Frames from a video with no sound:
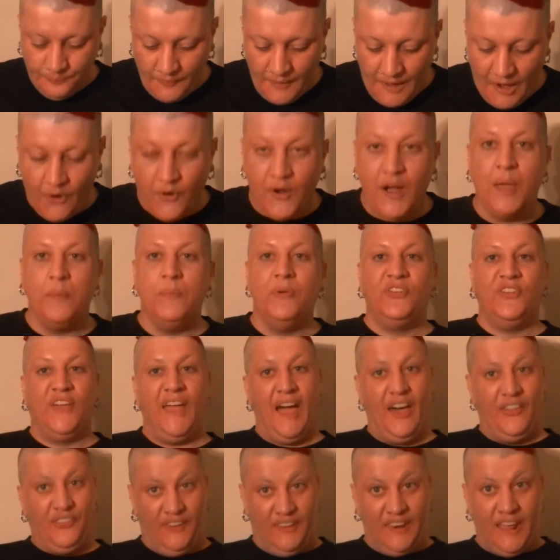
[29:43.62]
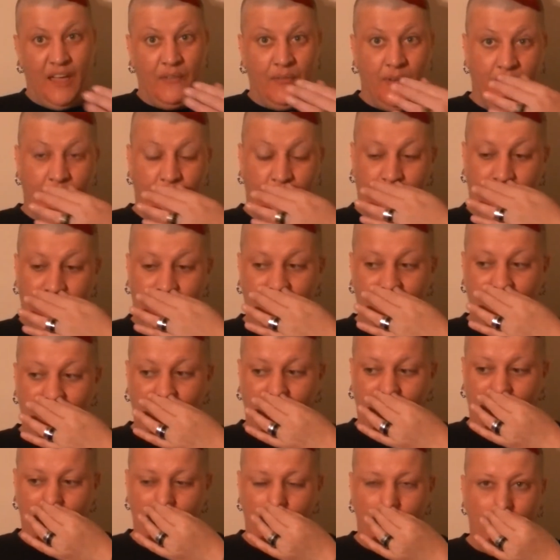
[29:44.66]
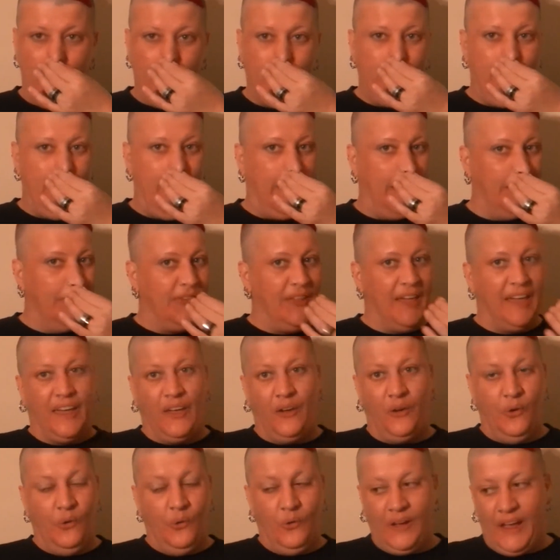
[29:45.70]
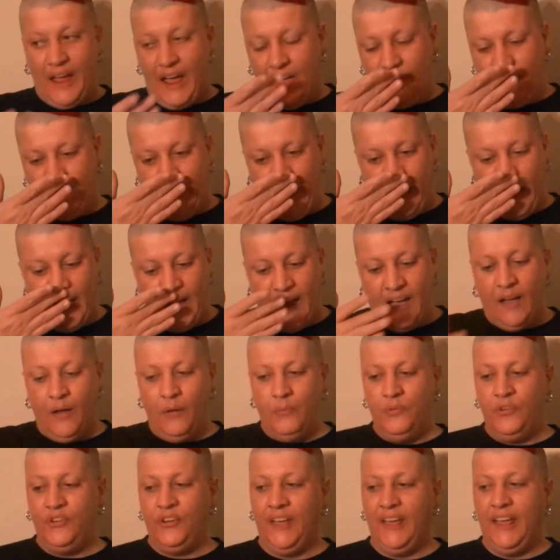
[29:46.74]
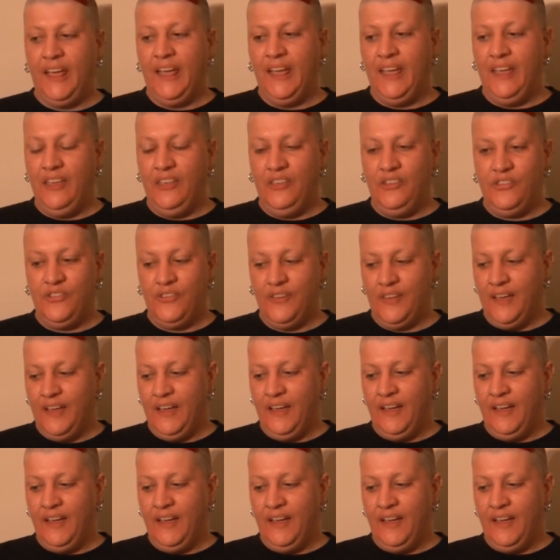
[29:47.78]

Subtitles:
Her name is Kathy Davis. So, you know what? Thank you, Kathy. She is,